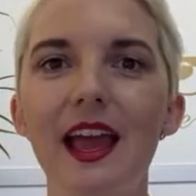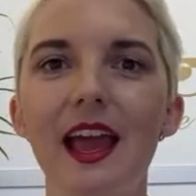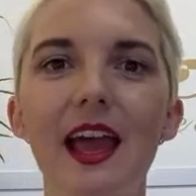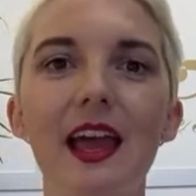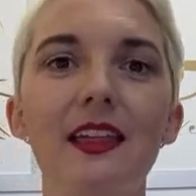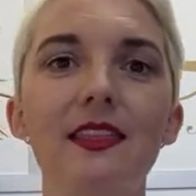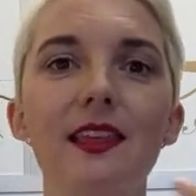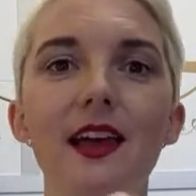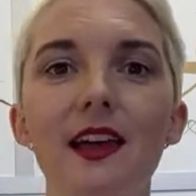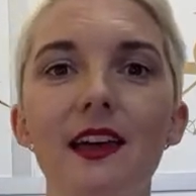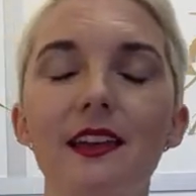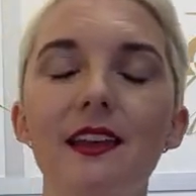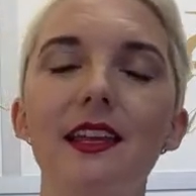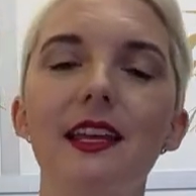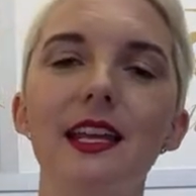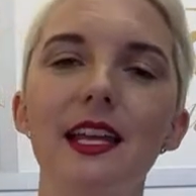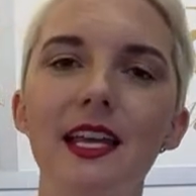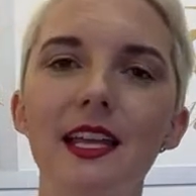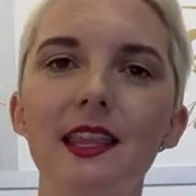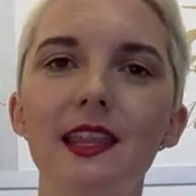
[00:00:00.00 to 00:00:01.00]
And then
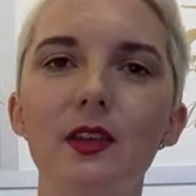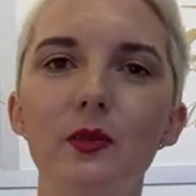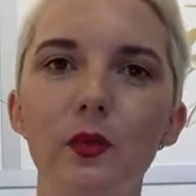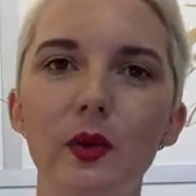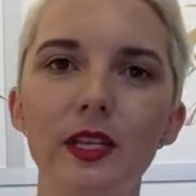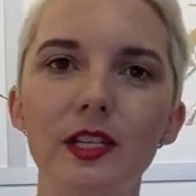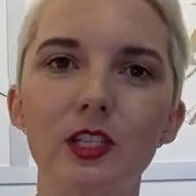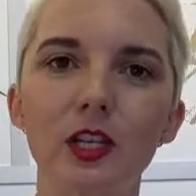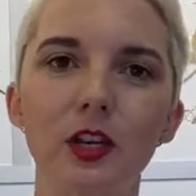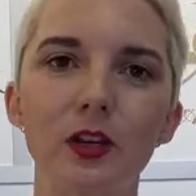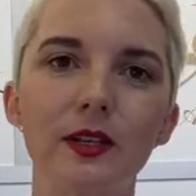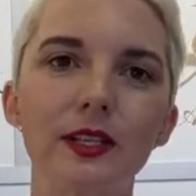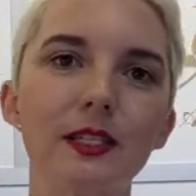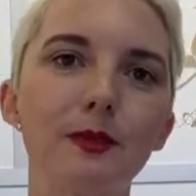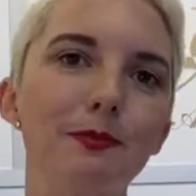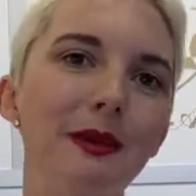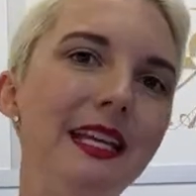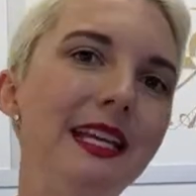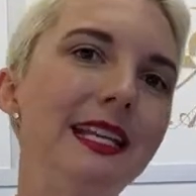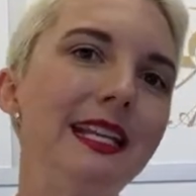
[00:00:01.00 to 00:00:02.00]
in the winter, it's
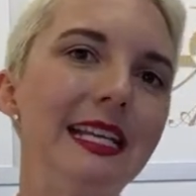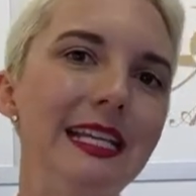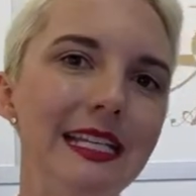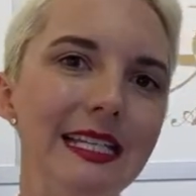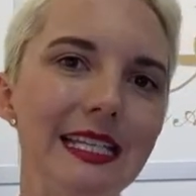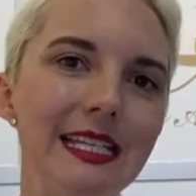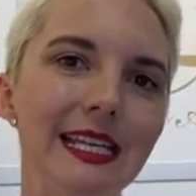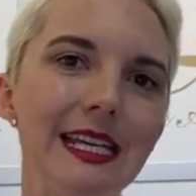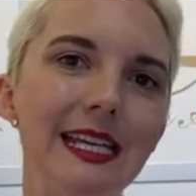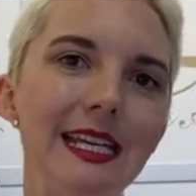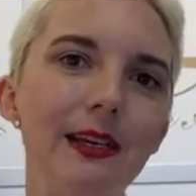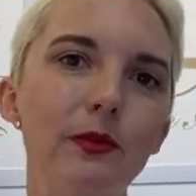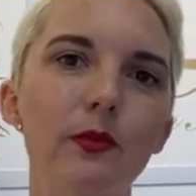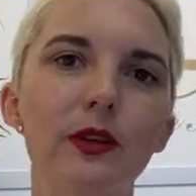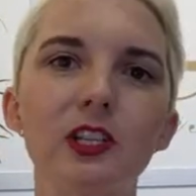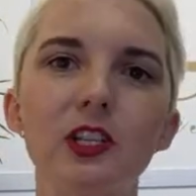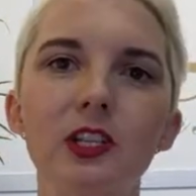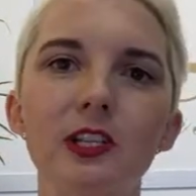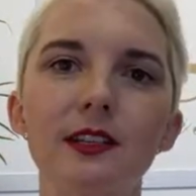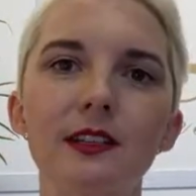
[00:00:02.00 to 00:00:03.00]
PDT,
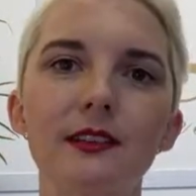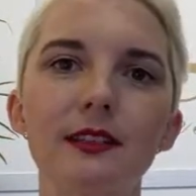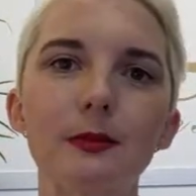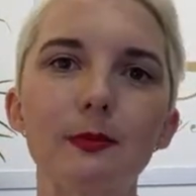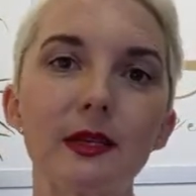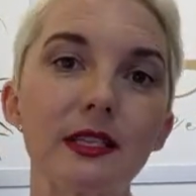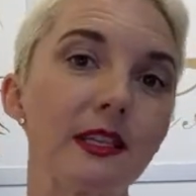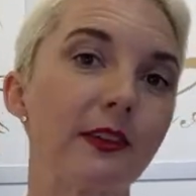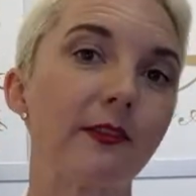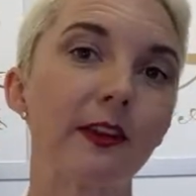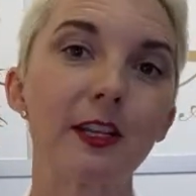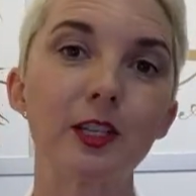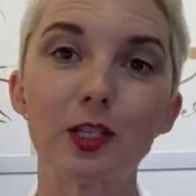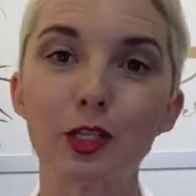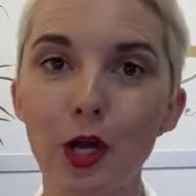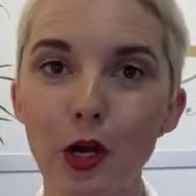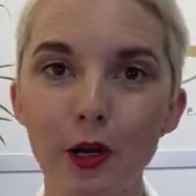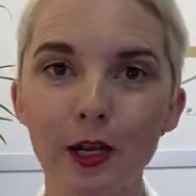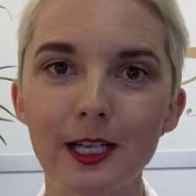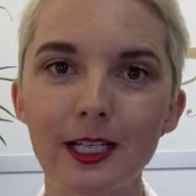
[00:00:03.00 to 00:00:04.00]
which is Pacific
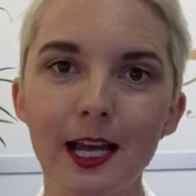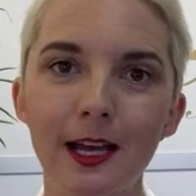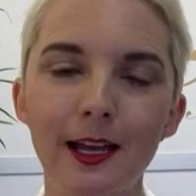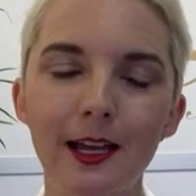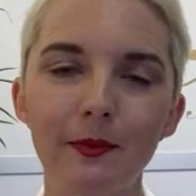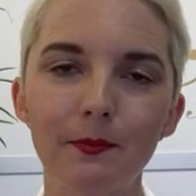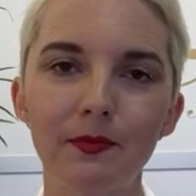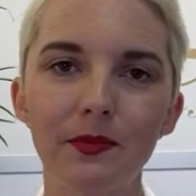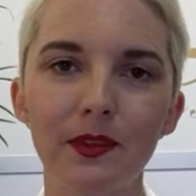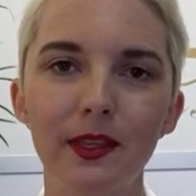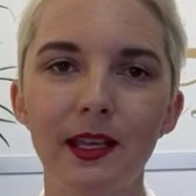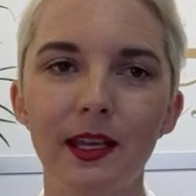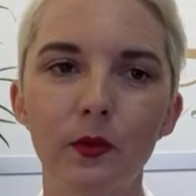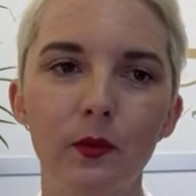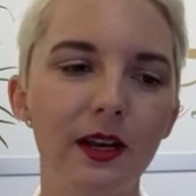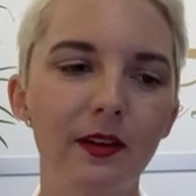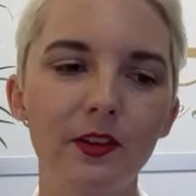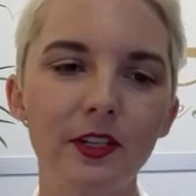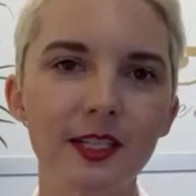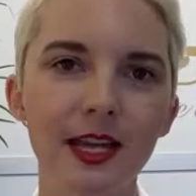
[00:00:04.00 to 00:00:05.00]
Dark Time. And
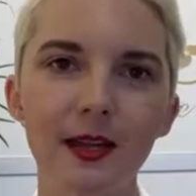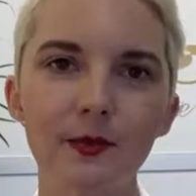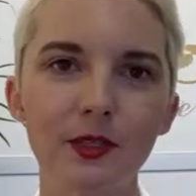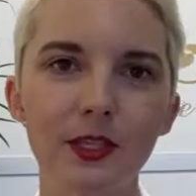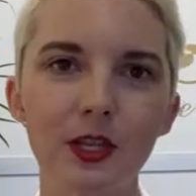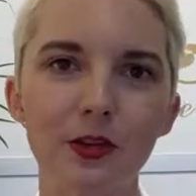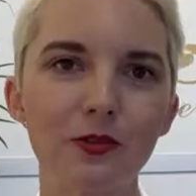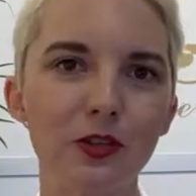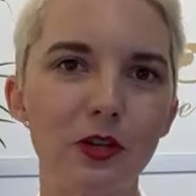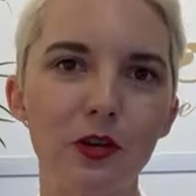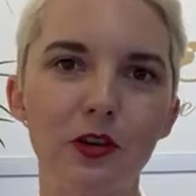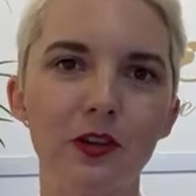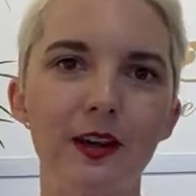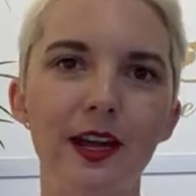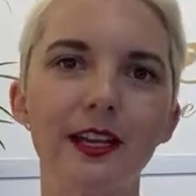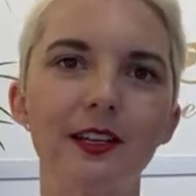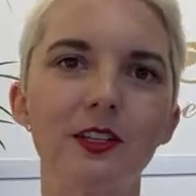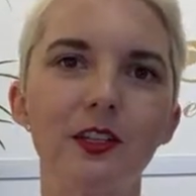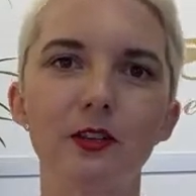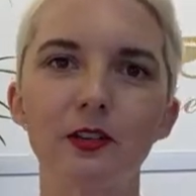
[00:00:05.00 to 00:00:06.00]
whatever time zone you're
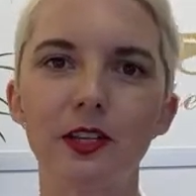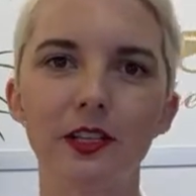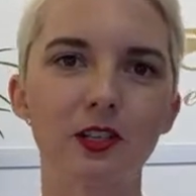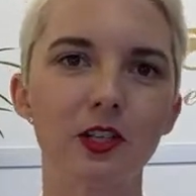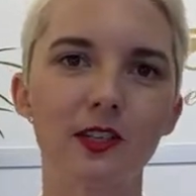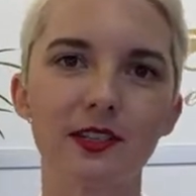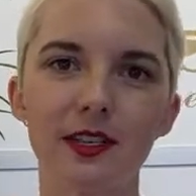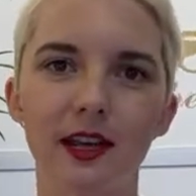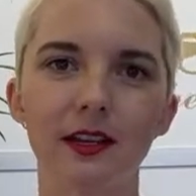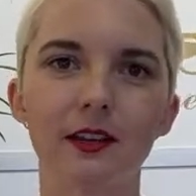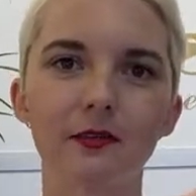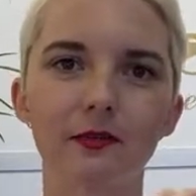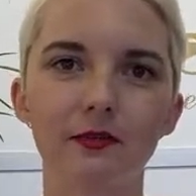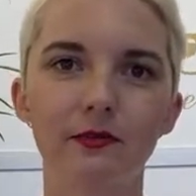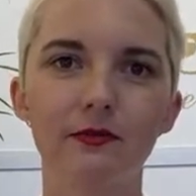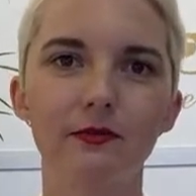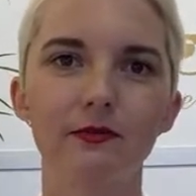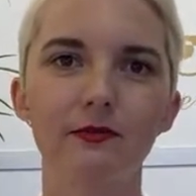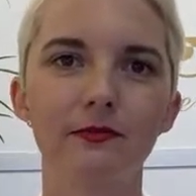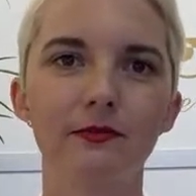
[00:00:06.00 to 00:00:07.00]
in, you can just kind of,
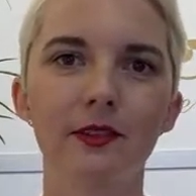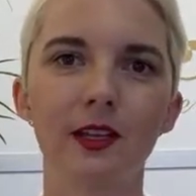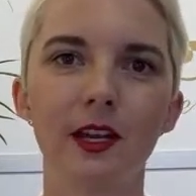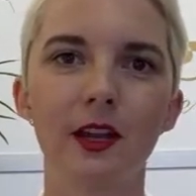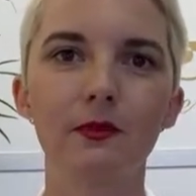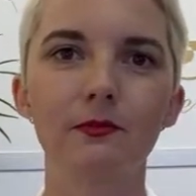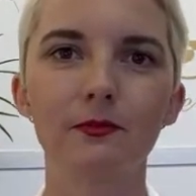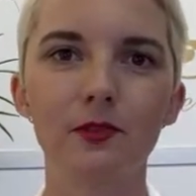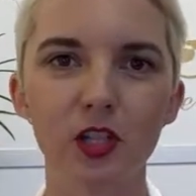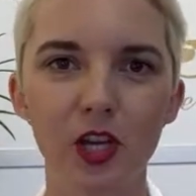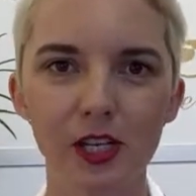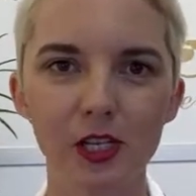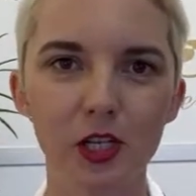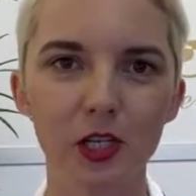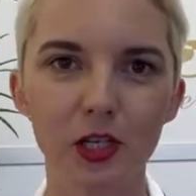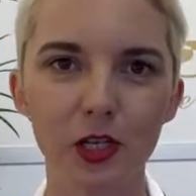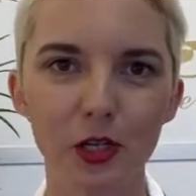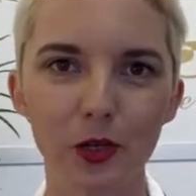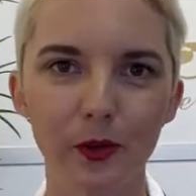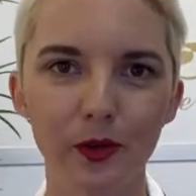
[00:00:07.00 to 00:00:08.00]
change it
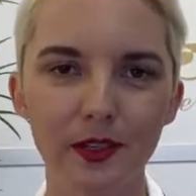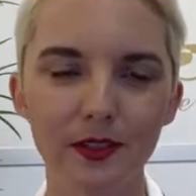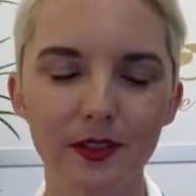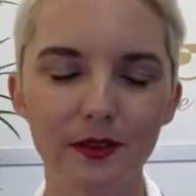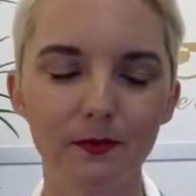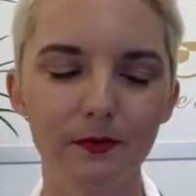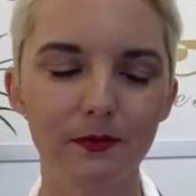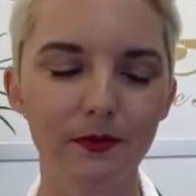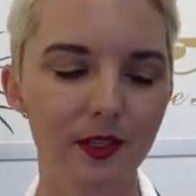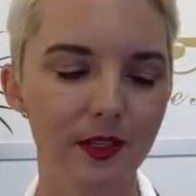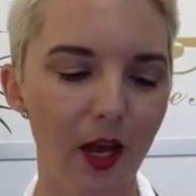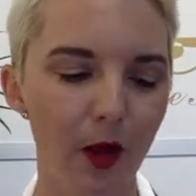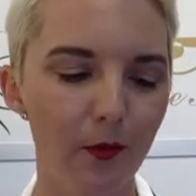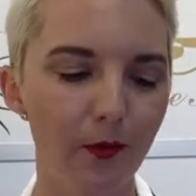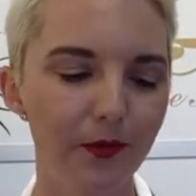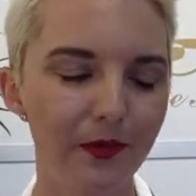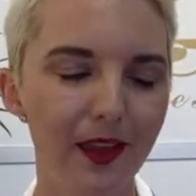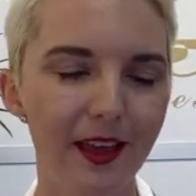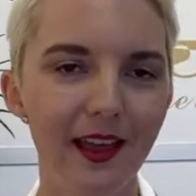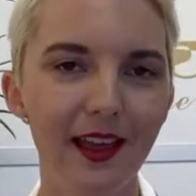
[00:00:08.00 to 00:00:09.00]
to yours. So
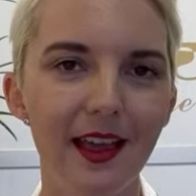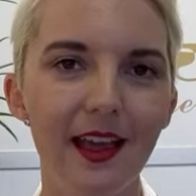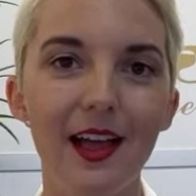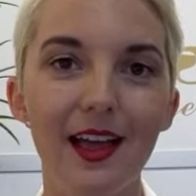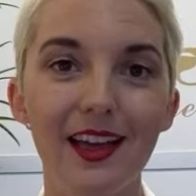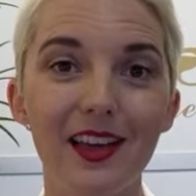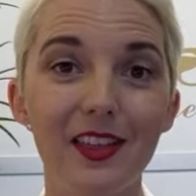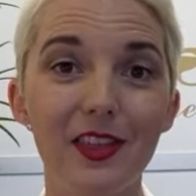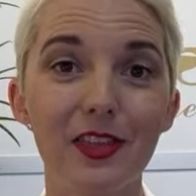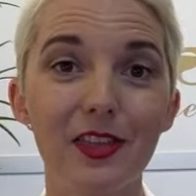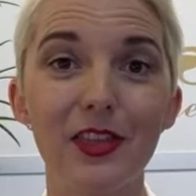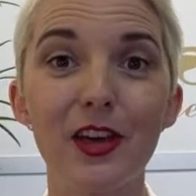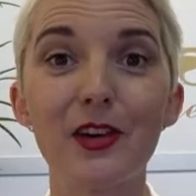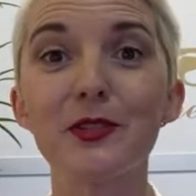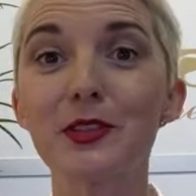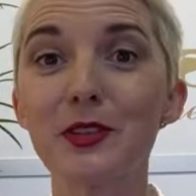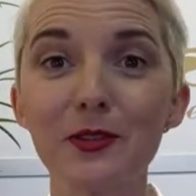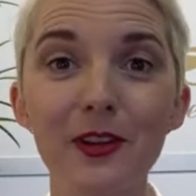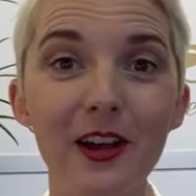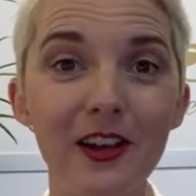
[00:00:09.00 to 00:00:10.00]

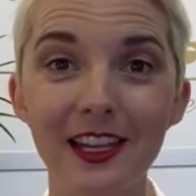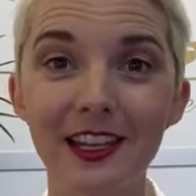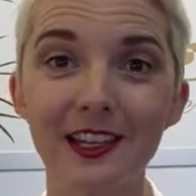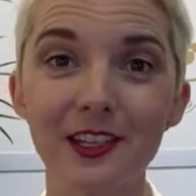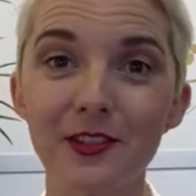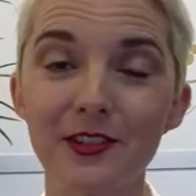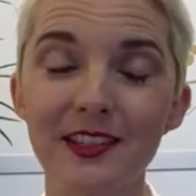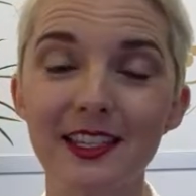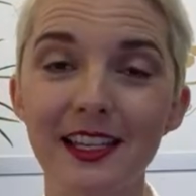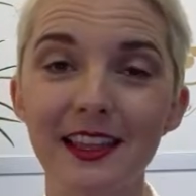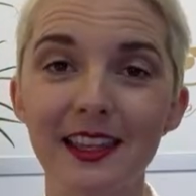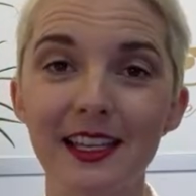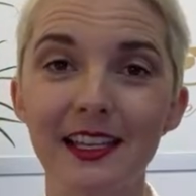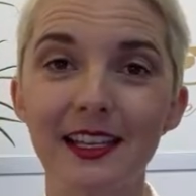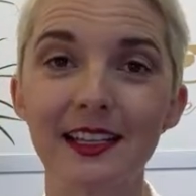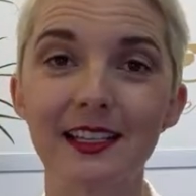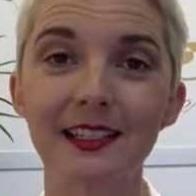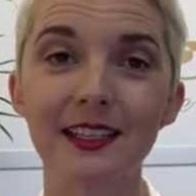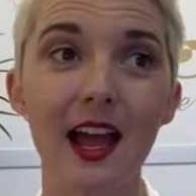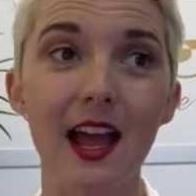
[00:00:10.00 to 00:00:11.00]
those are all the interesting
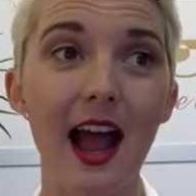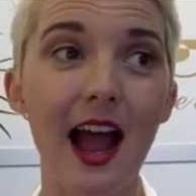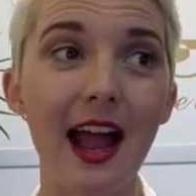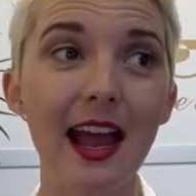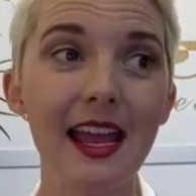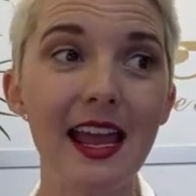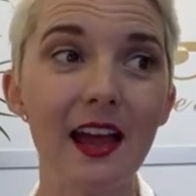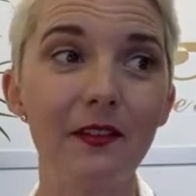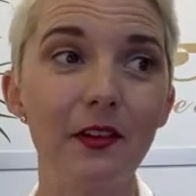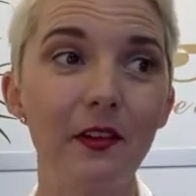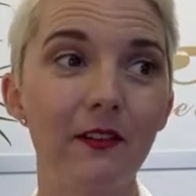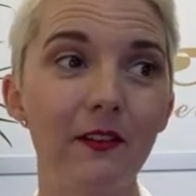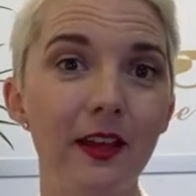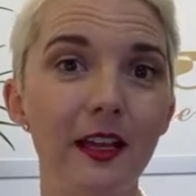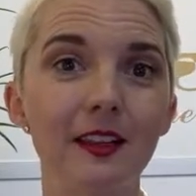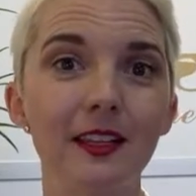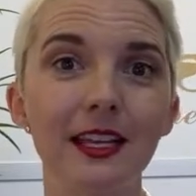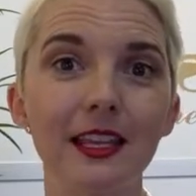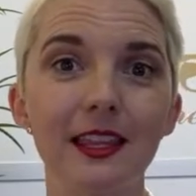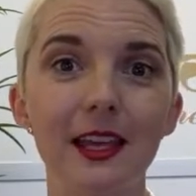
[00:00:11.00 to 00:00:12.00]
things. I have a
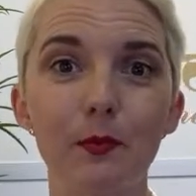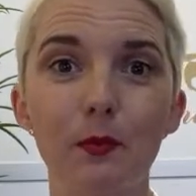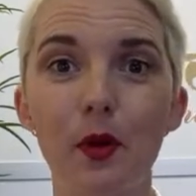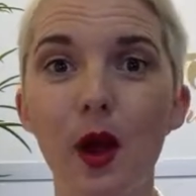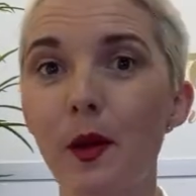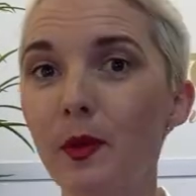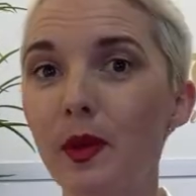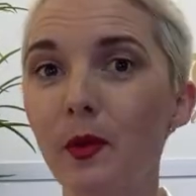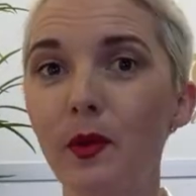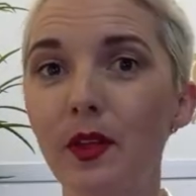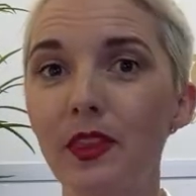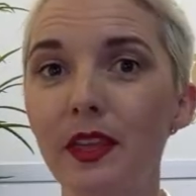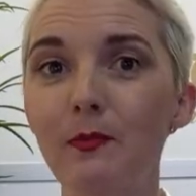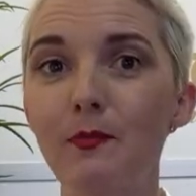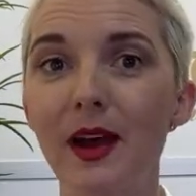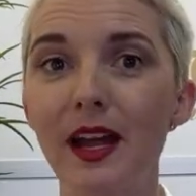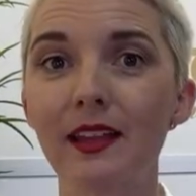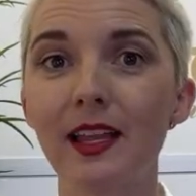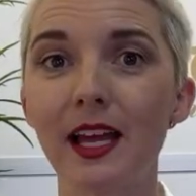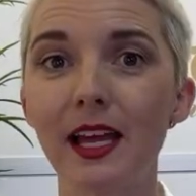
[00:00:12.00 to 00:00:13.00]
feeling that probably within
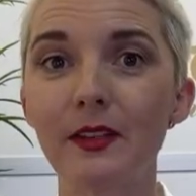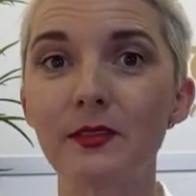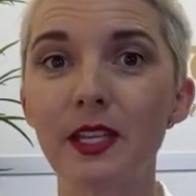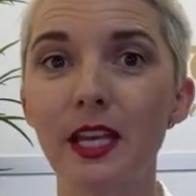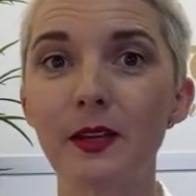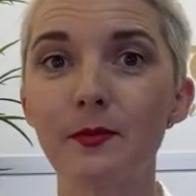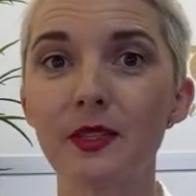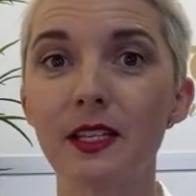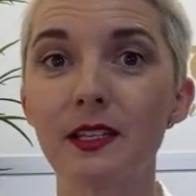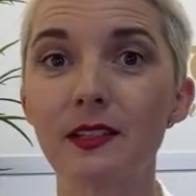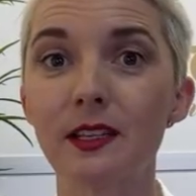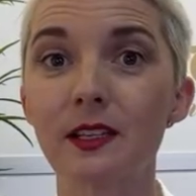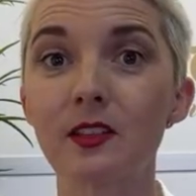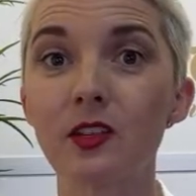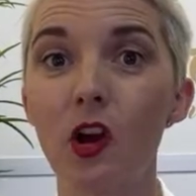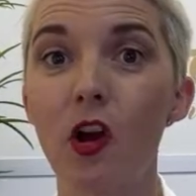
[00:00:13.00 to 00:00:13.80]
my lifetime, since it's